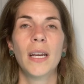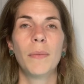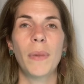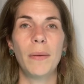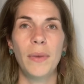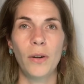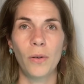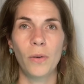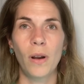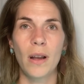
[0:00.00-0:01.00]
My
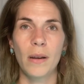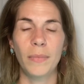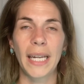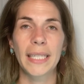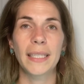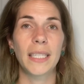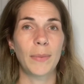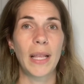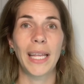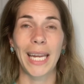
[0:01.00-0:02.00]
middle likes to
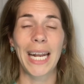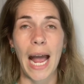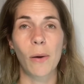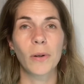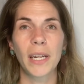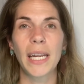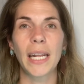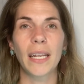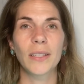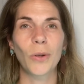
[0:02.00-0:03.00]
spend like an hour
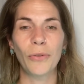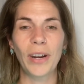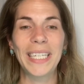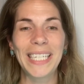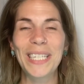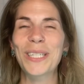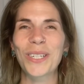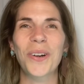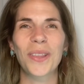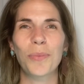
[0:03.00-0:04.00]
eating. So if I didn't
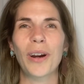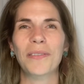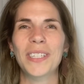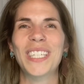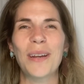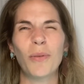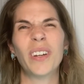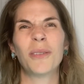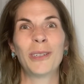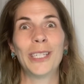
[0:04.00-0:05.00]
start at the breakfast table, it
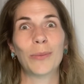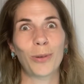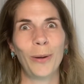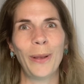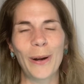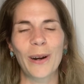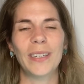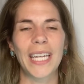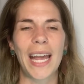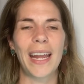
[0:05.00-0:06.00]
would just prolong our
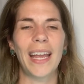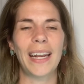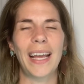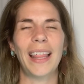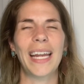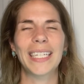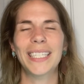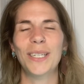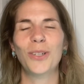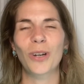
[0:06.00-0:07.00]
day. And I like
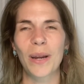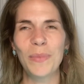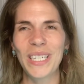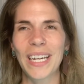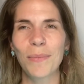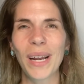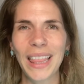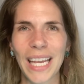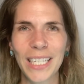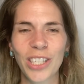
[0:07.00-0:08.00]
to try and be done by
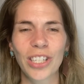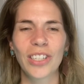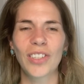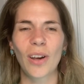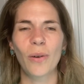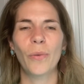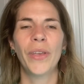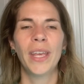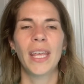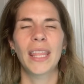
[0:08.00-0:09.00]
lunch, so
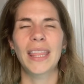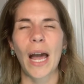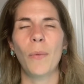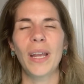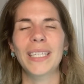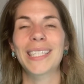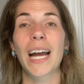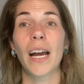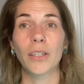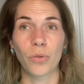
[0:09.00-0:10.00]
that way it's
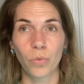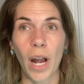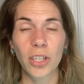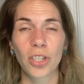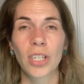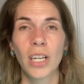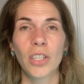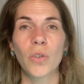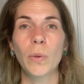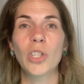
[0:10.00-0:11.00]
not rushed.
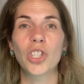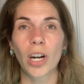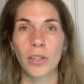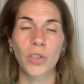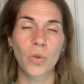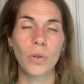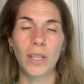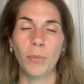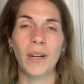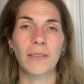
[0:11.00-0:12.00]
So we start school at
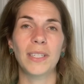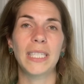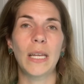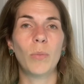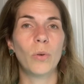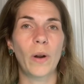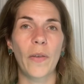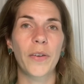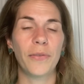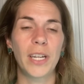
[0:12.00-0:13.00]
the breakfast table while
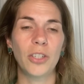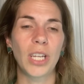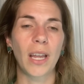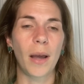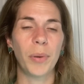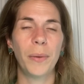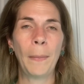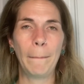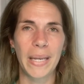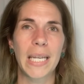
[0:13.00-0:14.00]
they're finishing up,
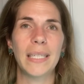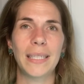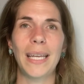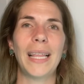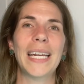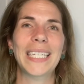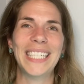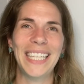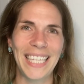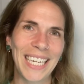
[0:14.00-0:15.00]
because they like
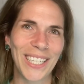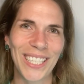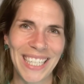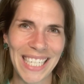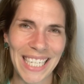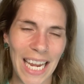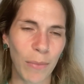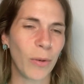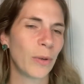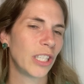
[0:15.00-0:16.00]
to linger at the
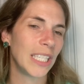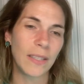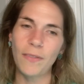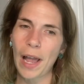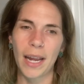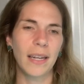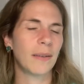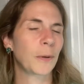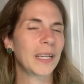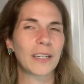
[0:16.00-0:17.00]
table, which is fine.
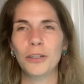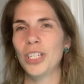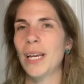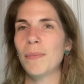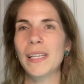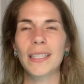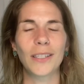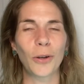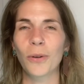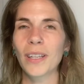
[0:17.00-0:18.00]
And we're in our jammies,
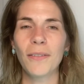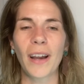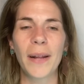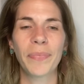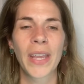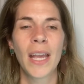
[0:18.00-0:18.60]
totally fine.